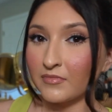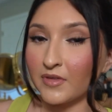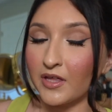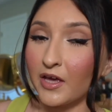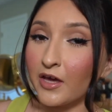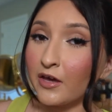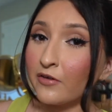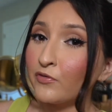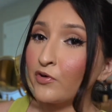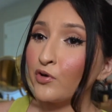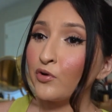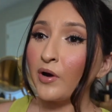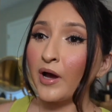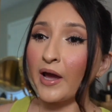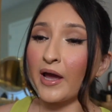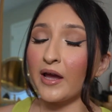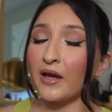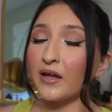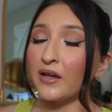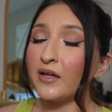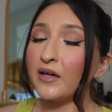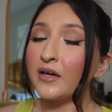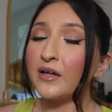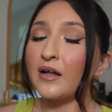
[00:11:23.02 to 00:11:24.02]
If you
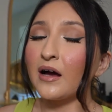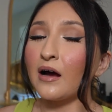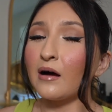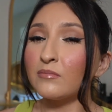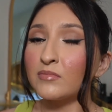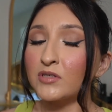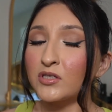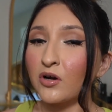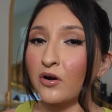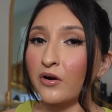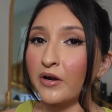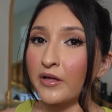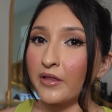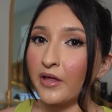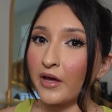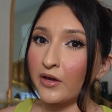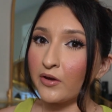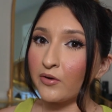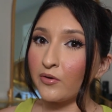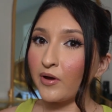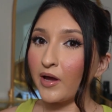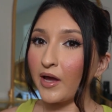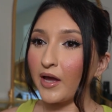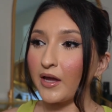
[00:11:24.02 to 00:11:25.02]
hate it, I'm sorry that
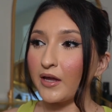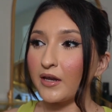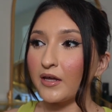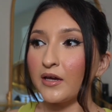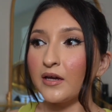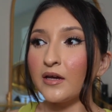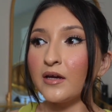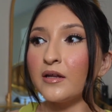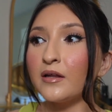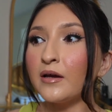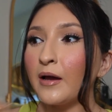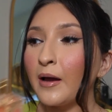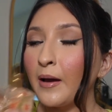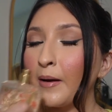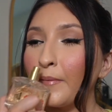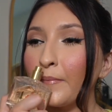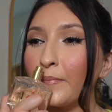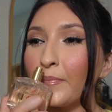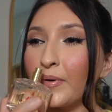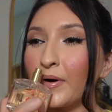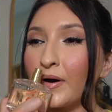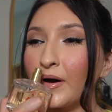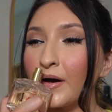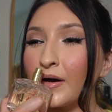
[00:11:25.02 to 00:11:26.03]
you hate it,
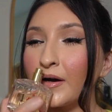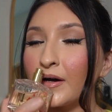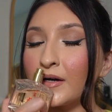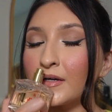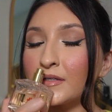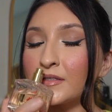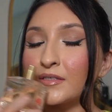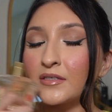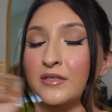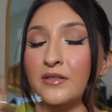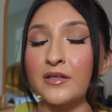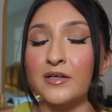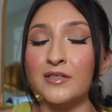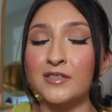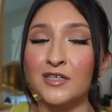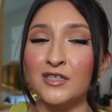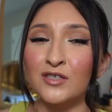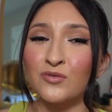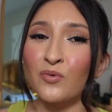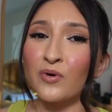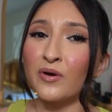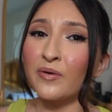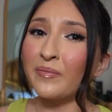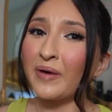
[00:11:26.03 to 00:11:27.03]
but this is
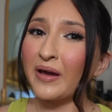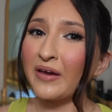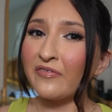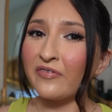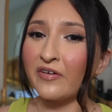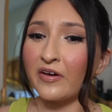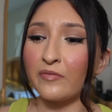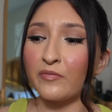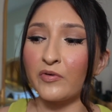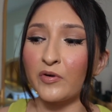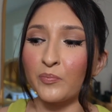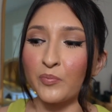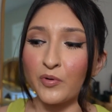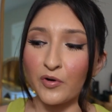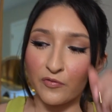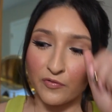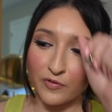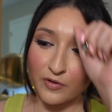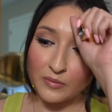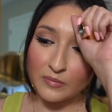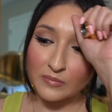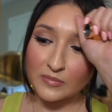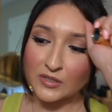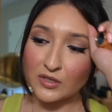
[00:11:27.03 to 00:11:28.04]
one of my favorite
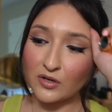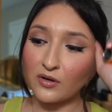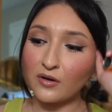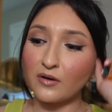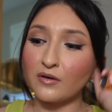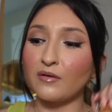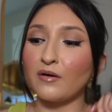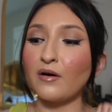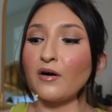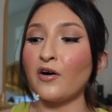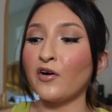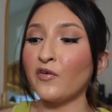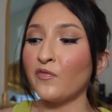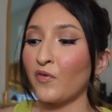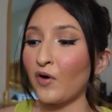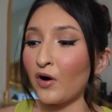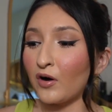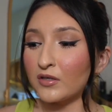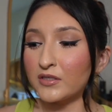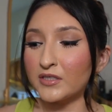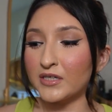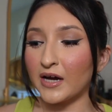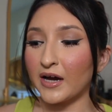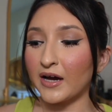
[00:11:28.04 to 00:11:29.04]
perfumes of
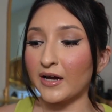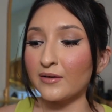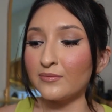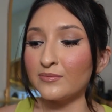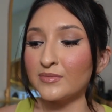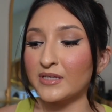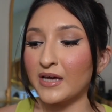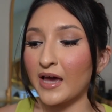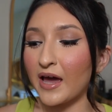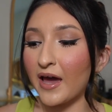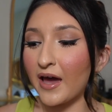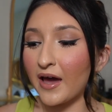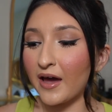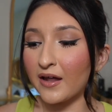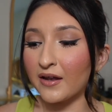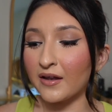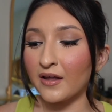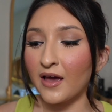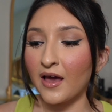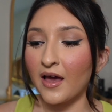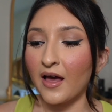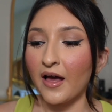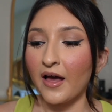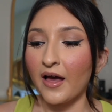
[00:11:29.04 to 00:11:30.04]
all times and
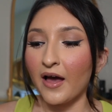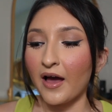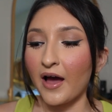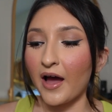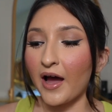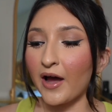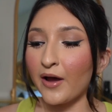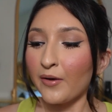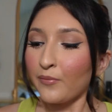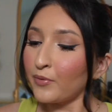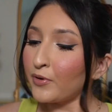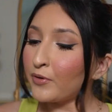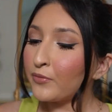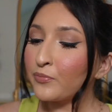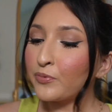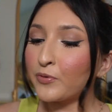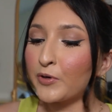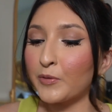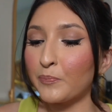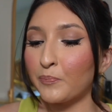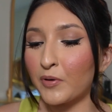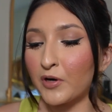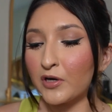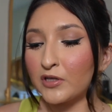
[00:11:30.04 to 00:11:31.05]
I would
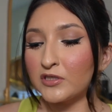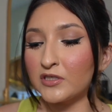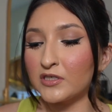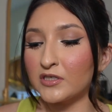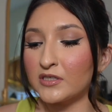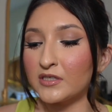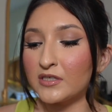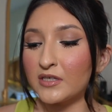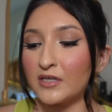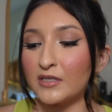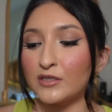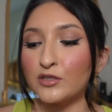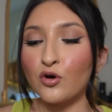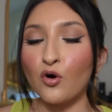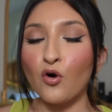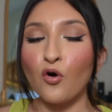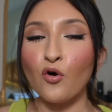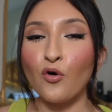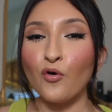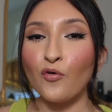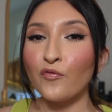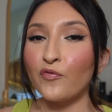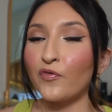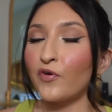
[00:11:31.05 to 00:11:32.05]
repurchase this
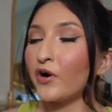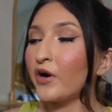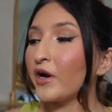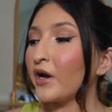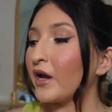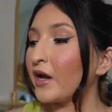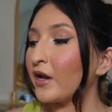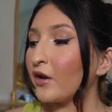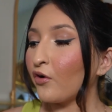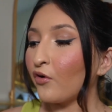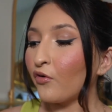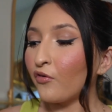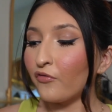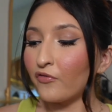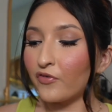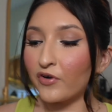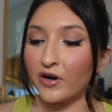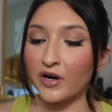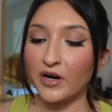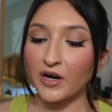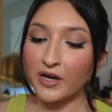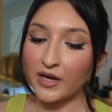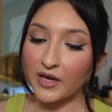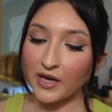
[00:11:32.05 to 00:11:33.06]
over and
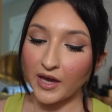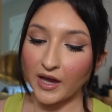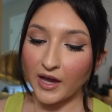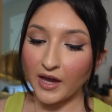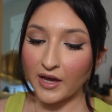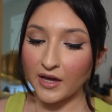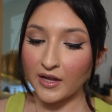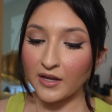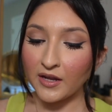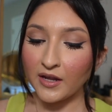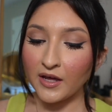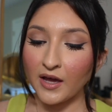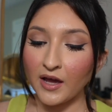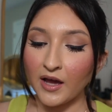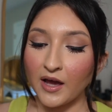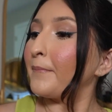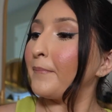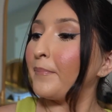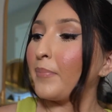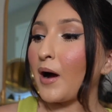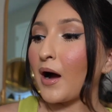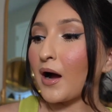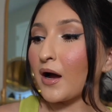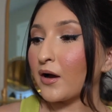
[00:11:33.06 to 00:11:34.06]
over again.
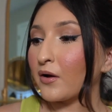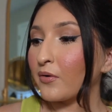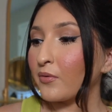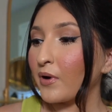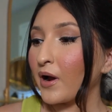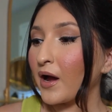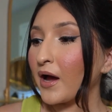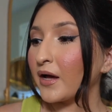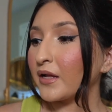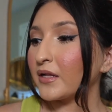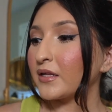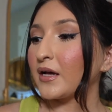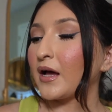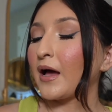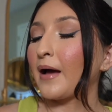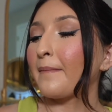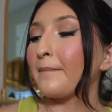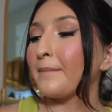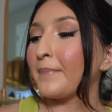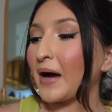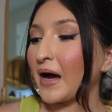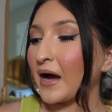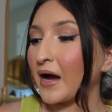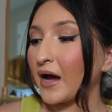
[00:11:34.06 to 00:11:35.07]
Baccarat,
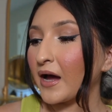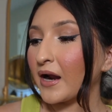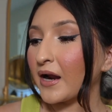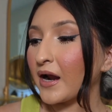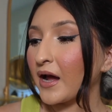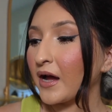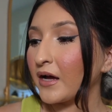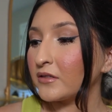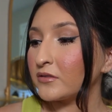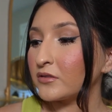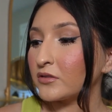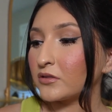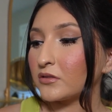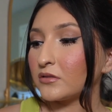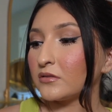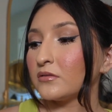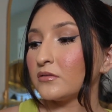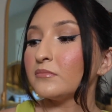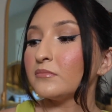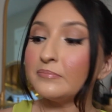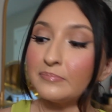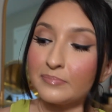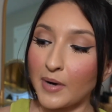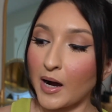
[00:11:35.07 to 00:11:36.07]
Baccarat,
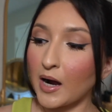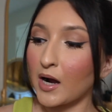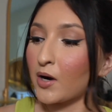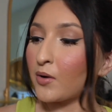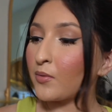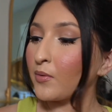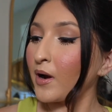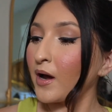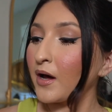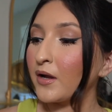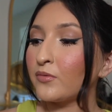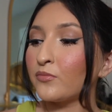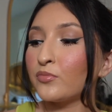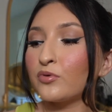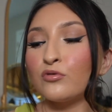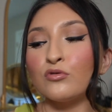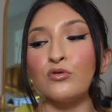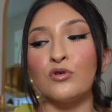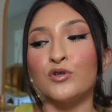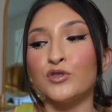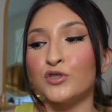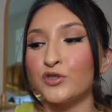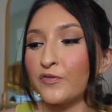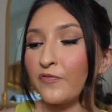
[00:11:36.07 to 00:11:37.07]
Baccarat
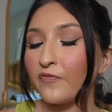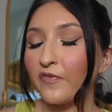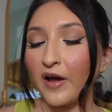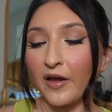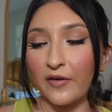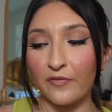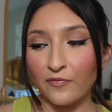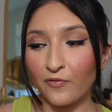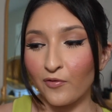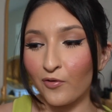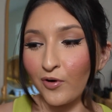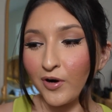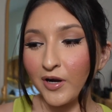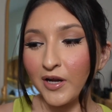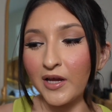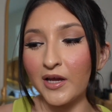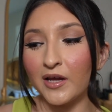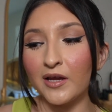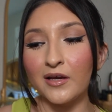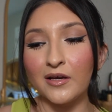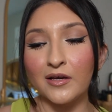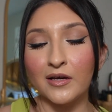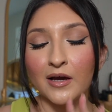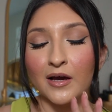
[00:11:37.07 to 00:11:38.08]
Rouge
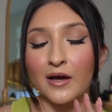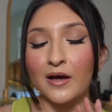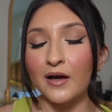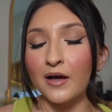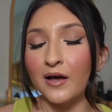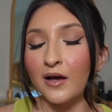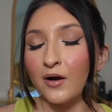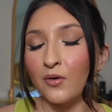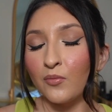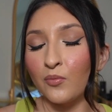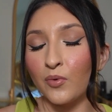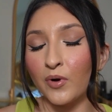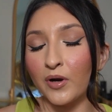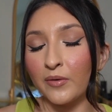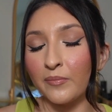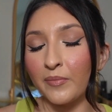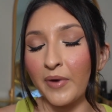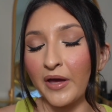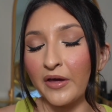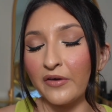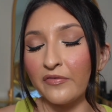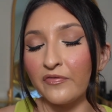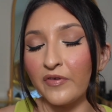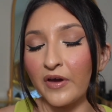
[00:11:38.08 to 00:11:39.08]
540 one of
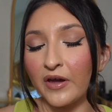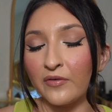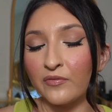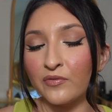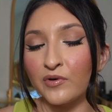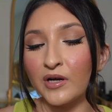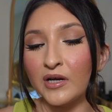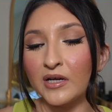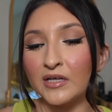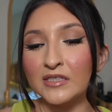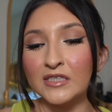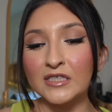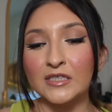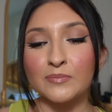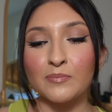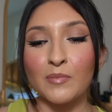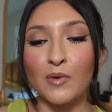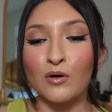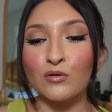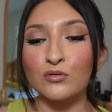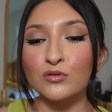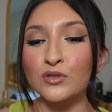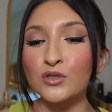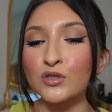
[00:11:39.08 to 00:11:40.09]
my favorites
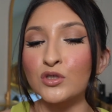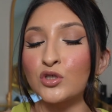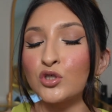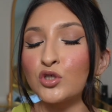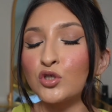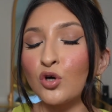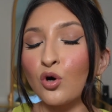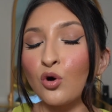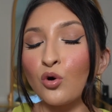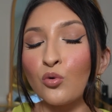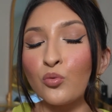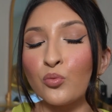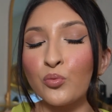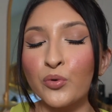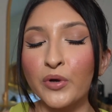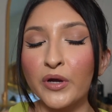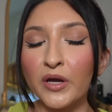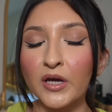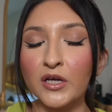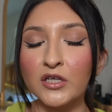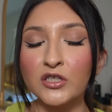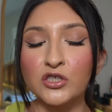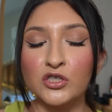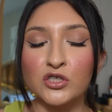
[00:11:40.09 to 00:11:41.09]
smells so
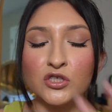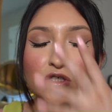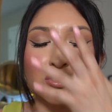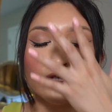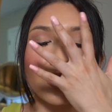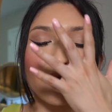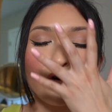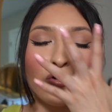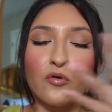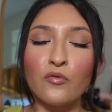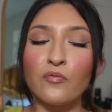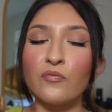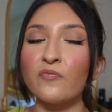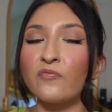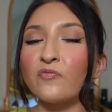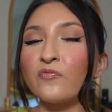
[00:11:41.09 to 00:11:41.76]
rich so